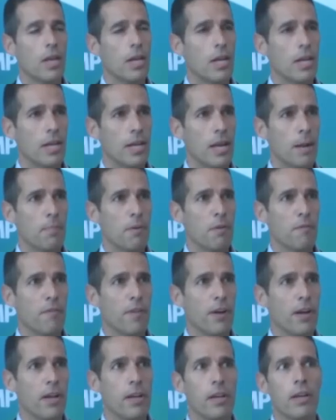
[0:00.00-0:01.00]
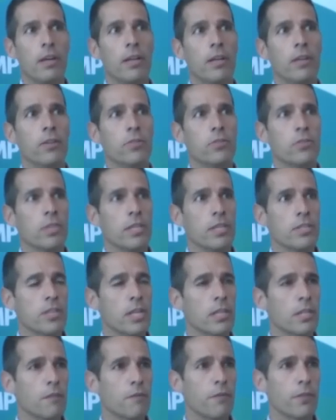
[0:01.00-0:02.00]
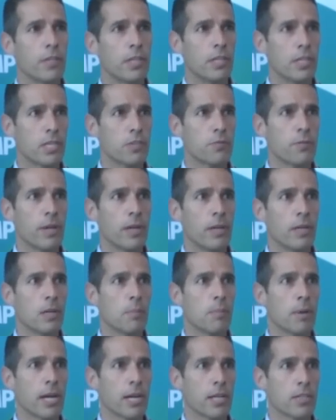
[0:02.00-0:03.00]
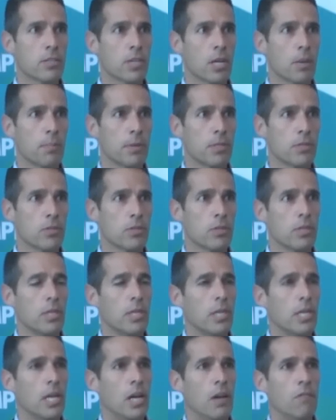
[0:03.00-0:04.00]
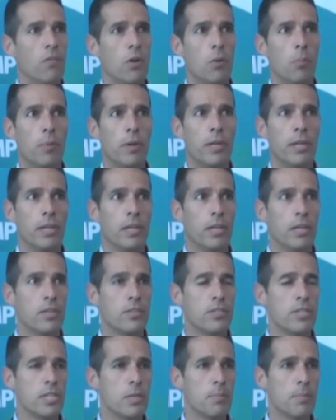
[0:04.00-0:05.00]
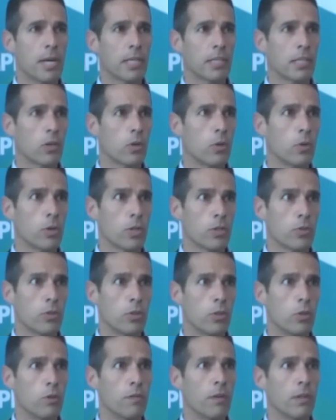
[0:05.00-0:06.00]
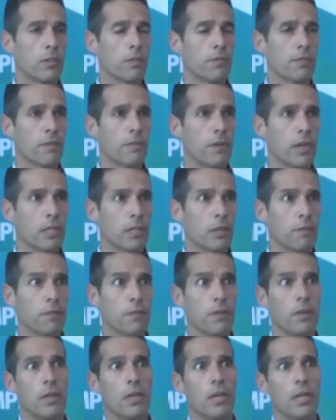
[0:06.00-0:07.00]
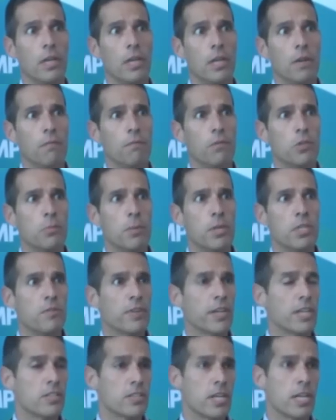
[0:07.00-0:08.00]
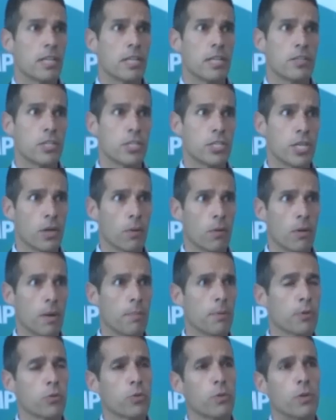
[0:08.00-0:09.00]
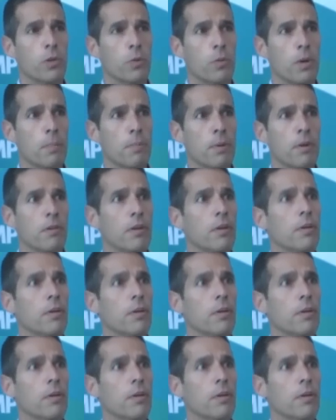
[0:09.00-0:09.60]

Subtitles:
LAMPlify is intended for the less regulated market segments and will be CE marked according to the Low Voltage Directive, which means we can sell it as a general laboratory equipment.